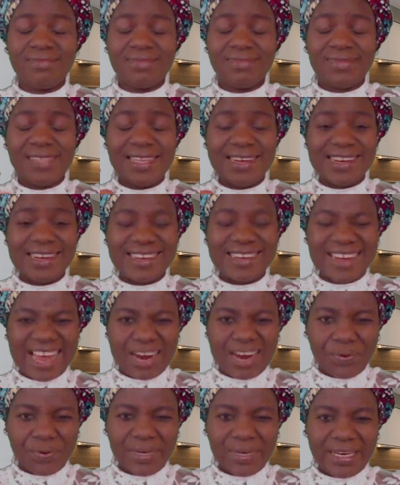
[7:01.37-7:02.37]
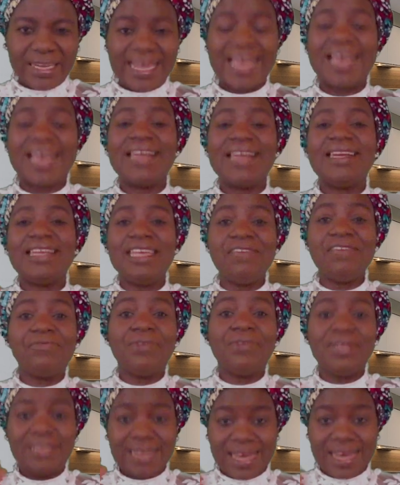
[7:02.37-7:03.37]
Narrowly. And
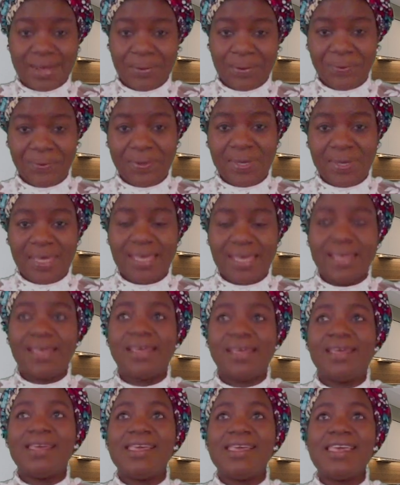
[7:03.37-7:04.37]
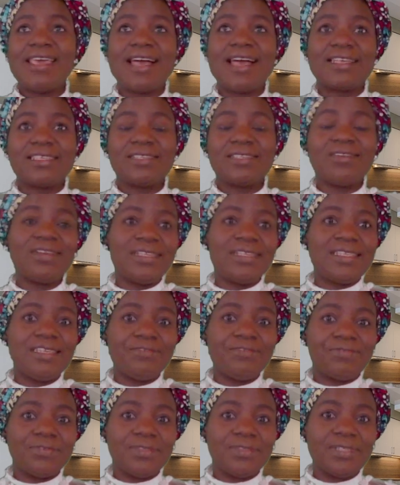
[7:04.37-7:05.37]
even now,
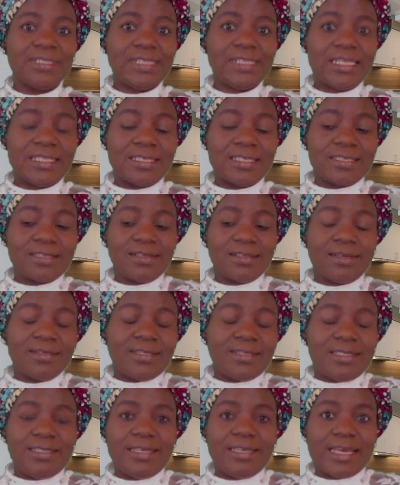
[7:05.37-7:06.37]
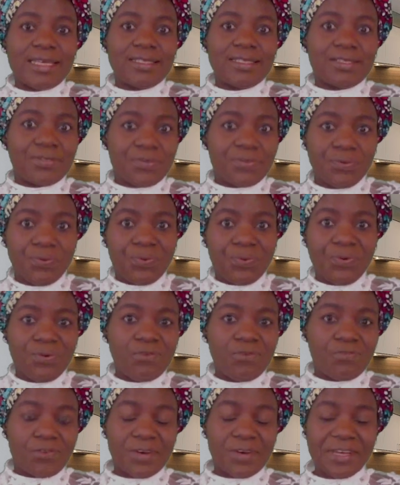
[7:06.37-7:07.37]
it is not yet
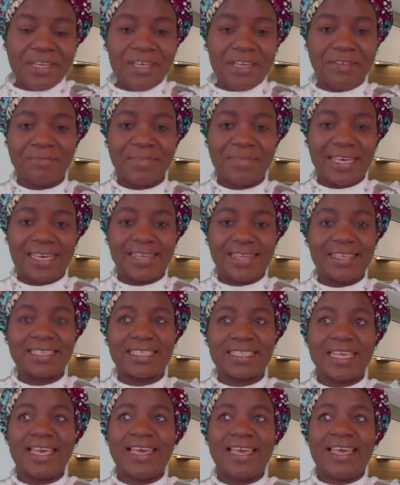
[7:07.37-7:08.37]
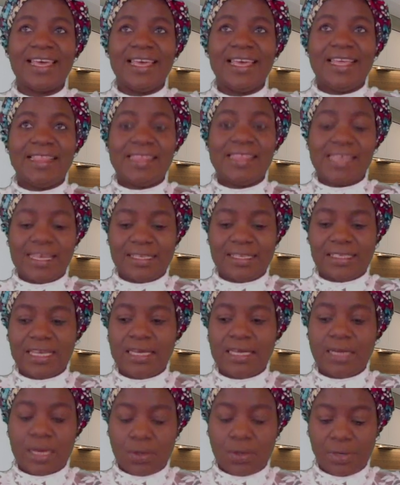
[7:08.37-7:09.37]
uhuru for him because they are
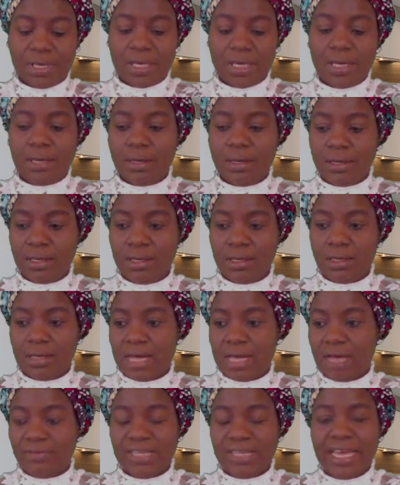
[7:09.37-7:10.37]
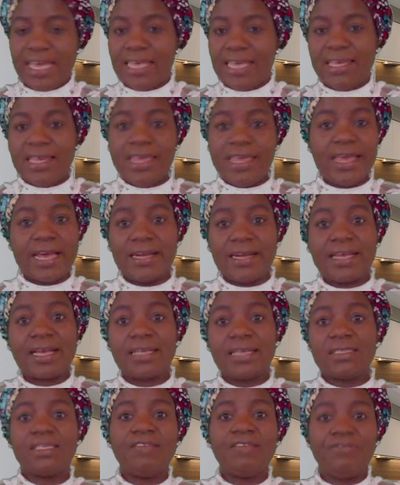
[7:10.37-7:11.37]
saying that, okay, after a year, they
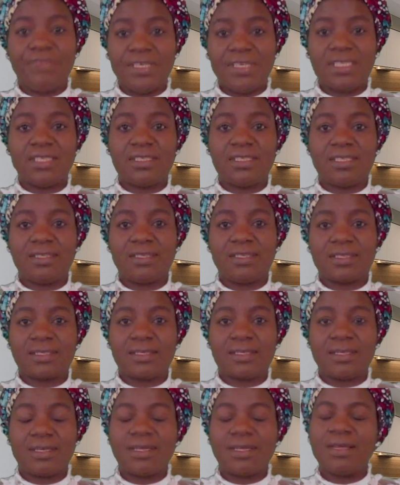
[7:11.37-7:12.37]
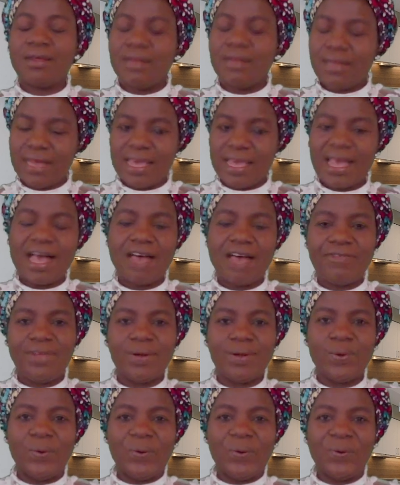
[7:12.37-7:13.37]
can still visit it. They have a
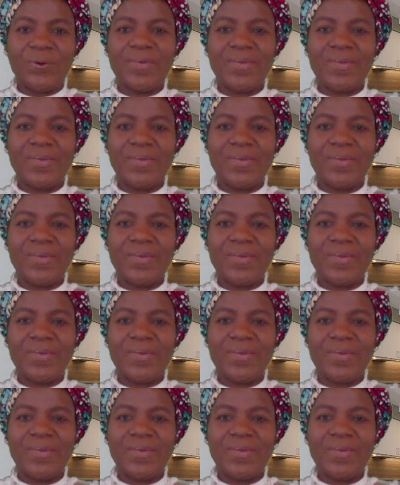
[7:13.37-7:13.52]
law.